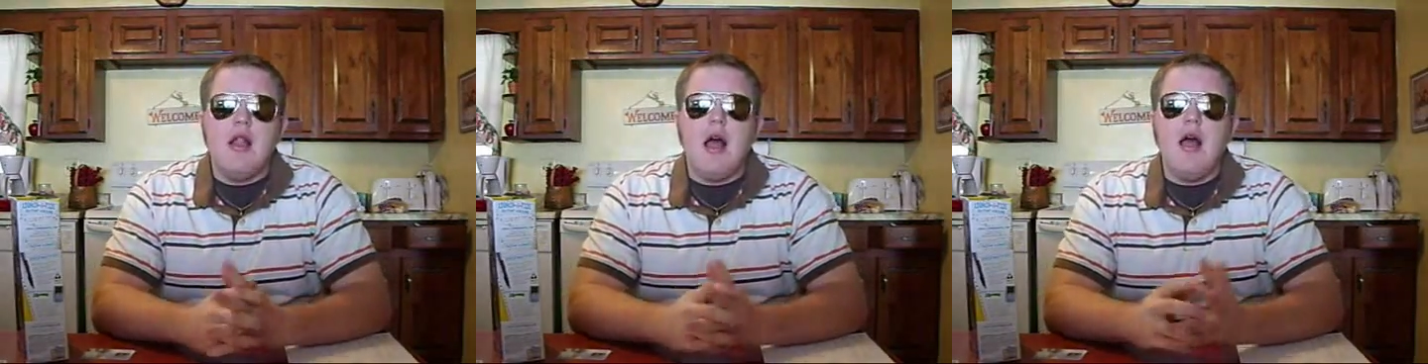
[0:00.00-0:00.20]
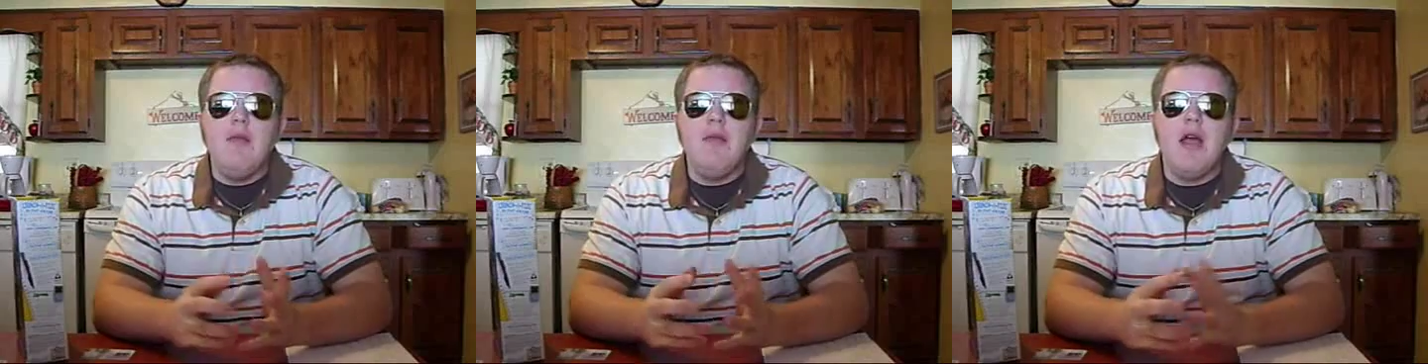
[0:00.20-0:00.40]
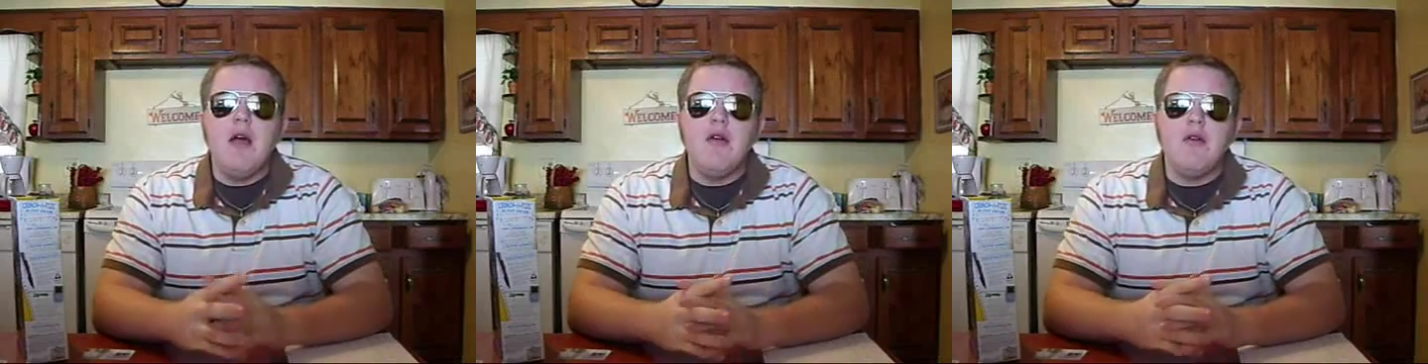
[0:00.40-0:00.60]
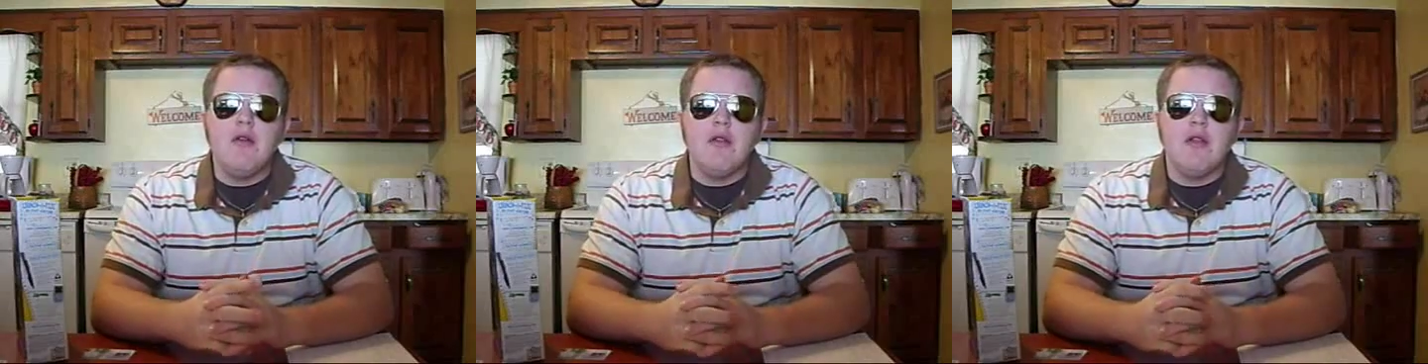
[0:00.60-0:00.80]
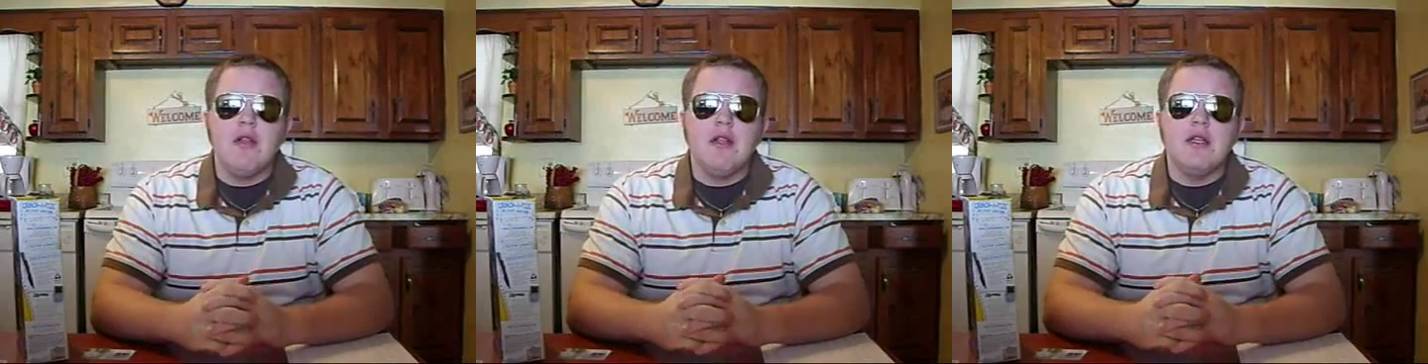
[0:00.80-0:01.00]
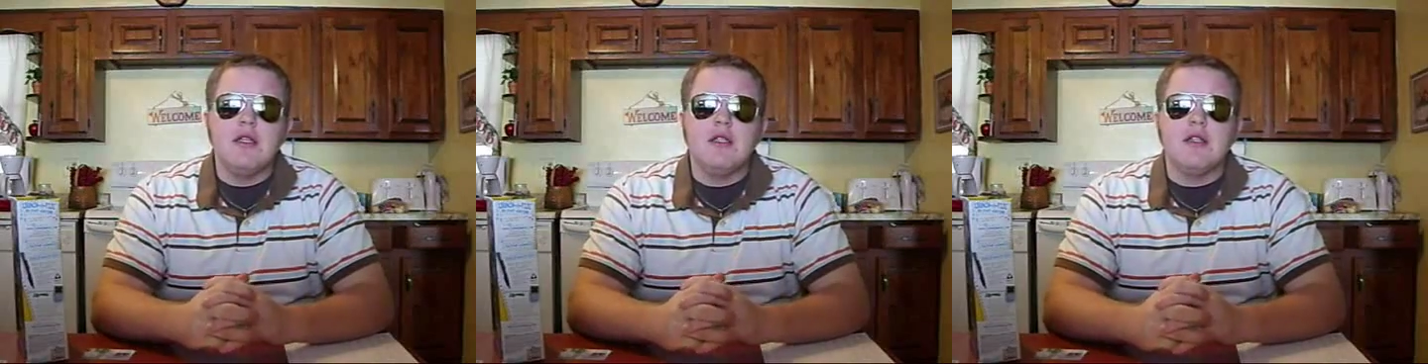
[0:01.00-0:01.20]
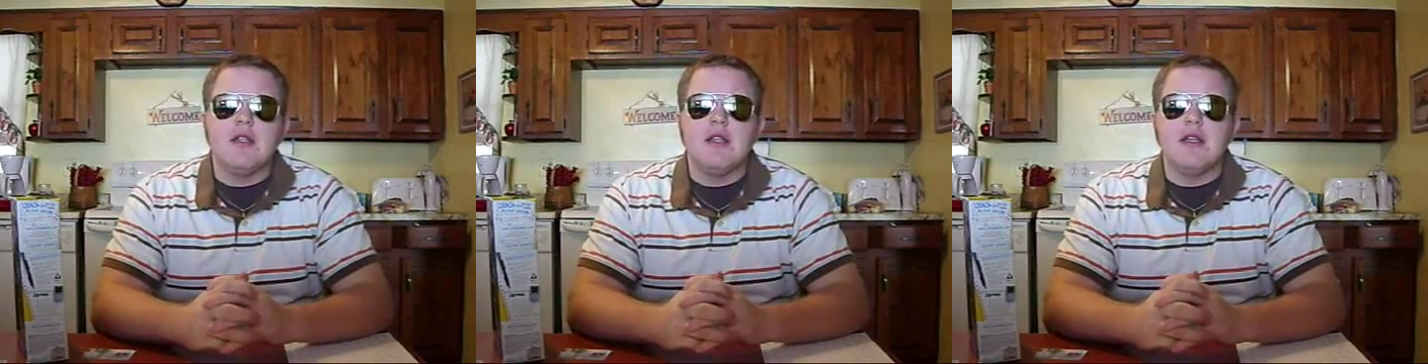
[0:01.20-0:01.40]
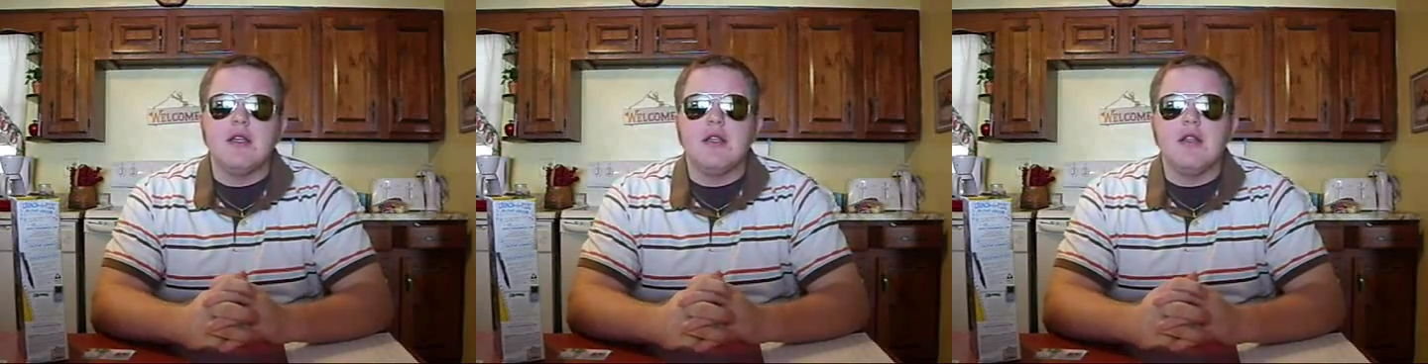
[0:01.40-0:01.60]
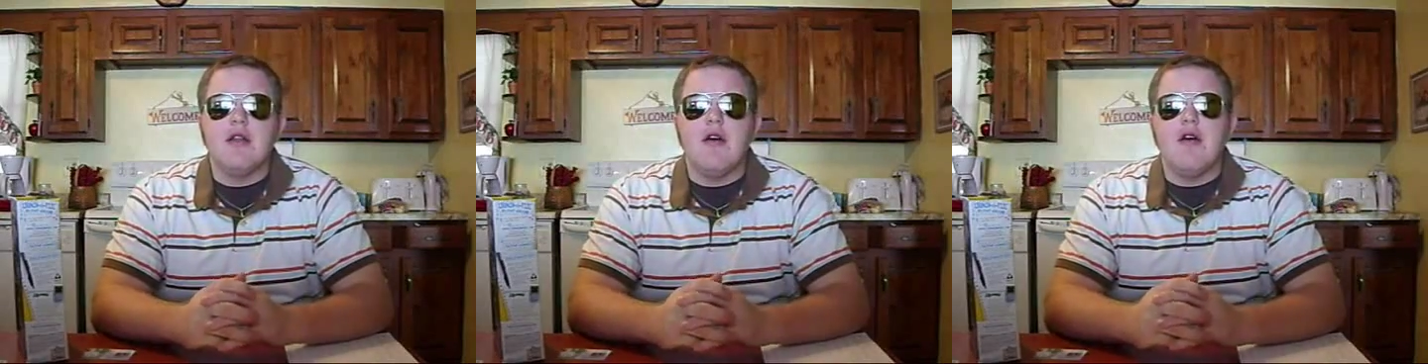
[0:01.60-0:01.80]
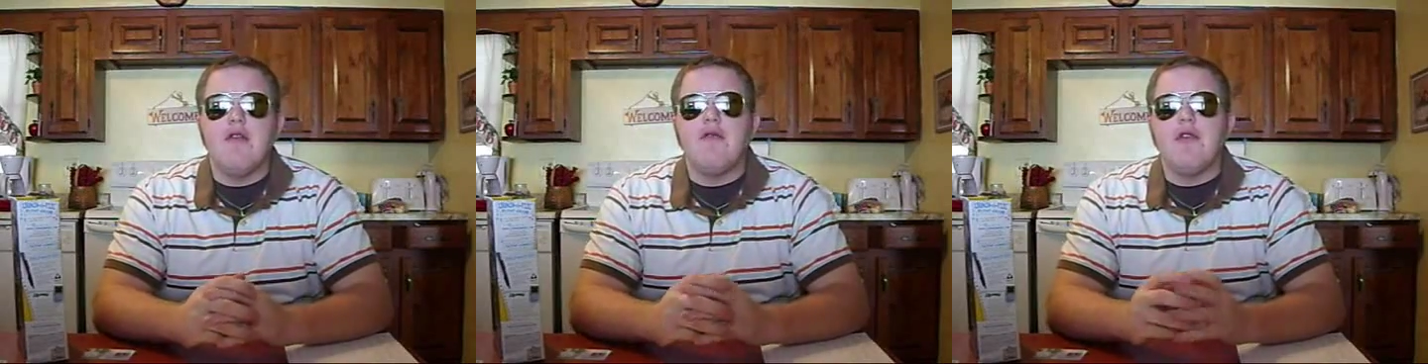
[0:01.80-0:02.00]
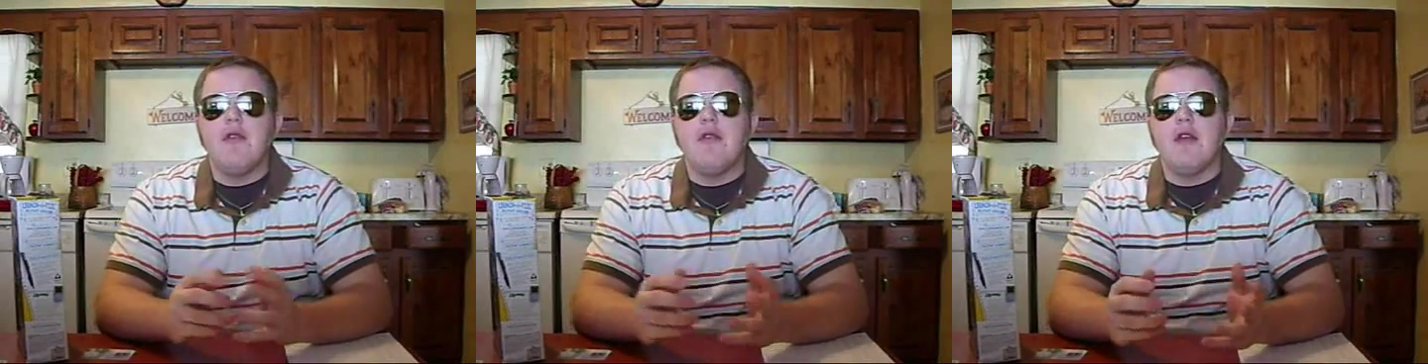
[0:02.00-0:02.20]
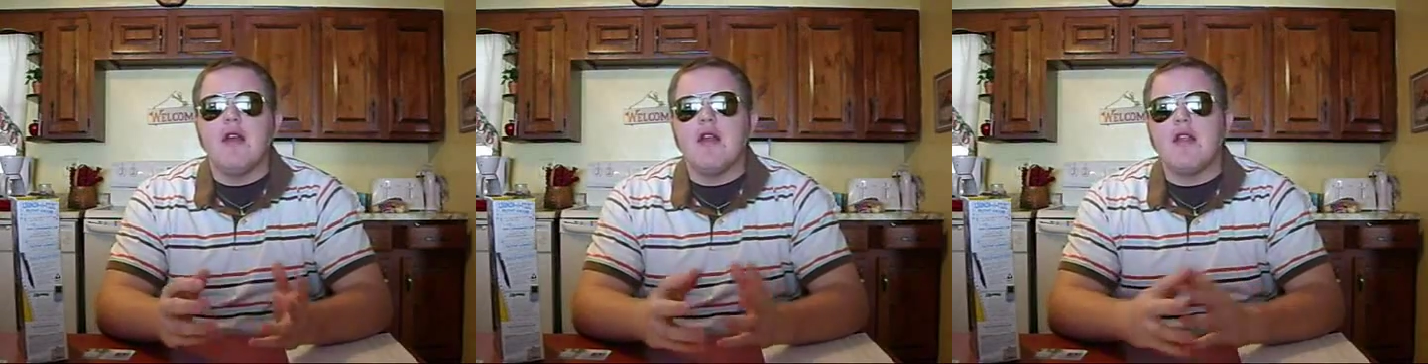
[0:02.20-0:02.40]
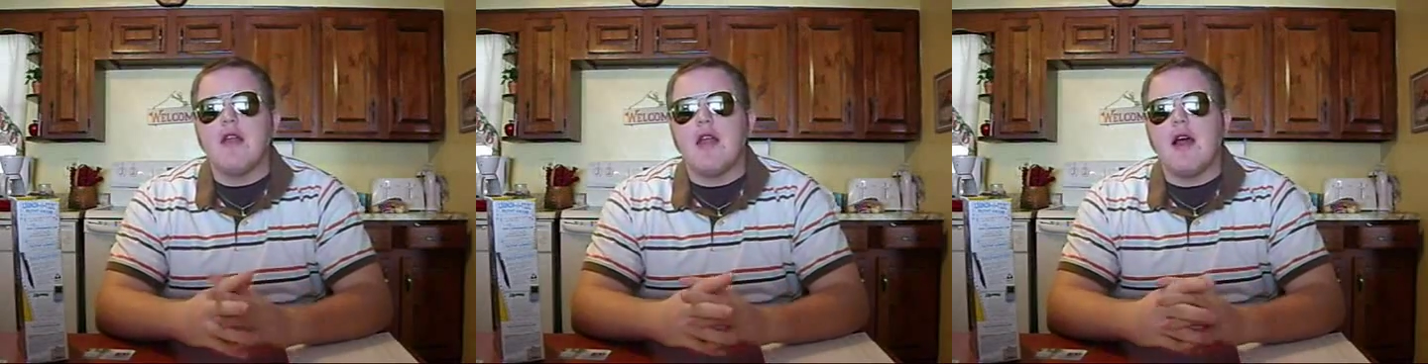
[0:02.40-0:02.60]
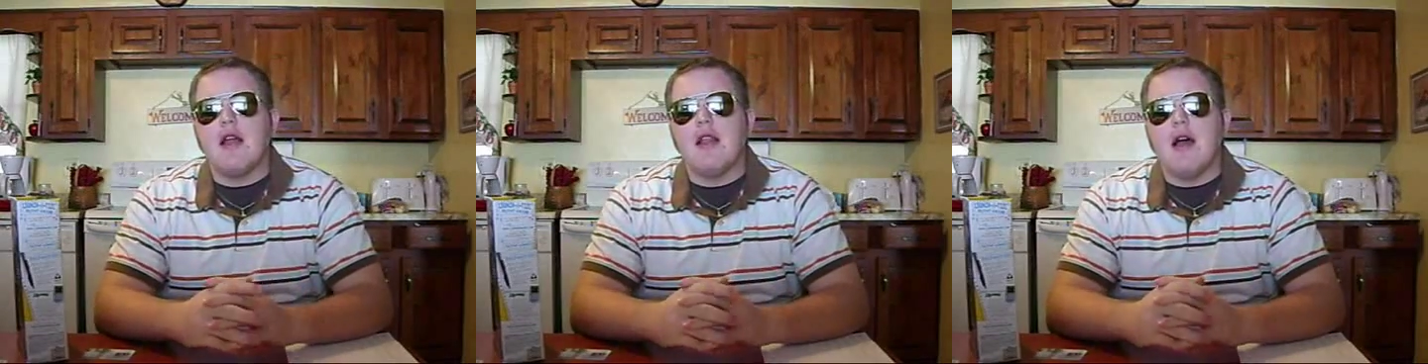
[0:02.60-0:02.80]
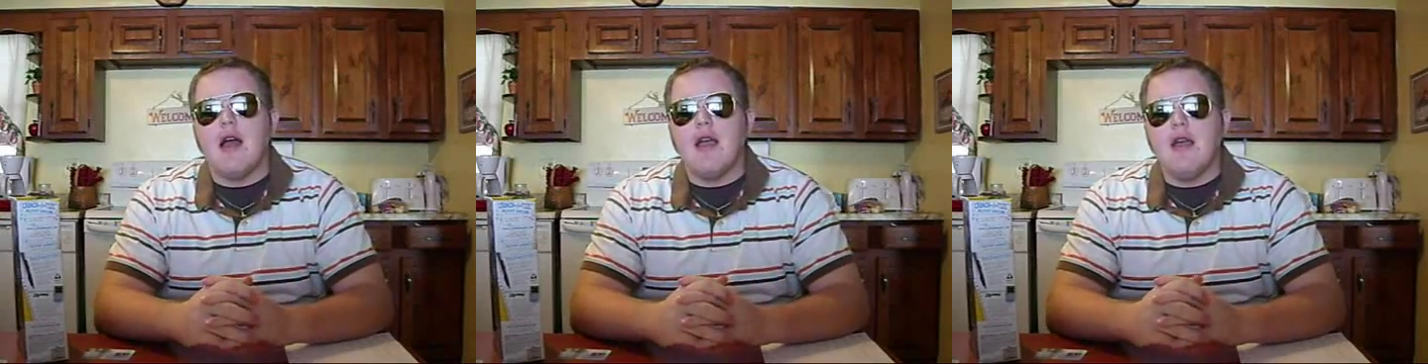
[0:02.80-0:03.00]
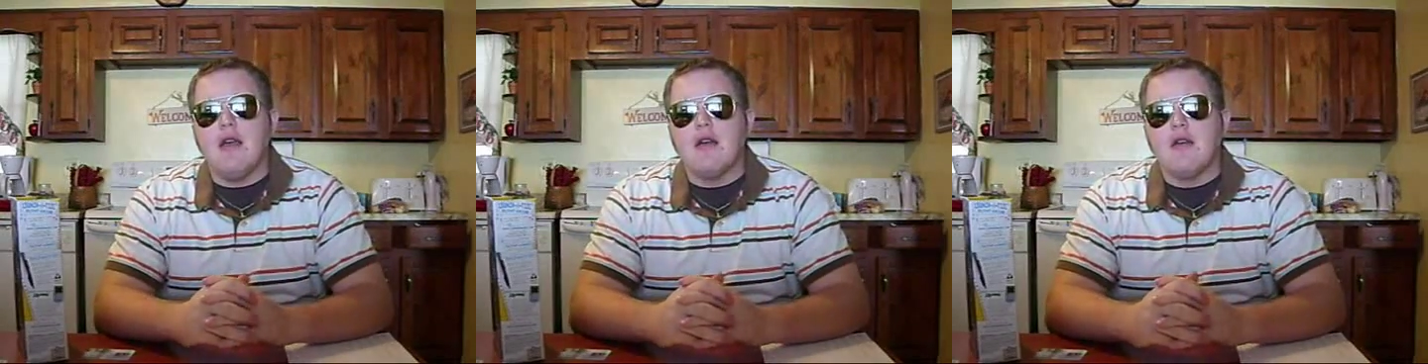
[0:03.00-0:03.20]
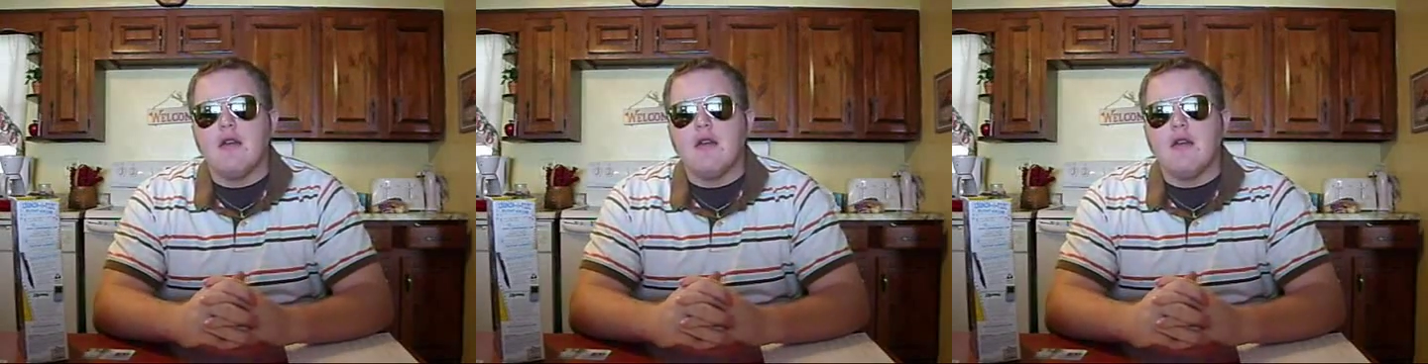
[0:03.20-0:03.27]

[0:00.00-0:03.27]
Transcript: I'm now going to list a few things that I like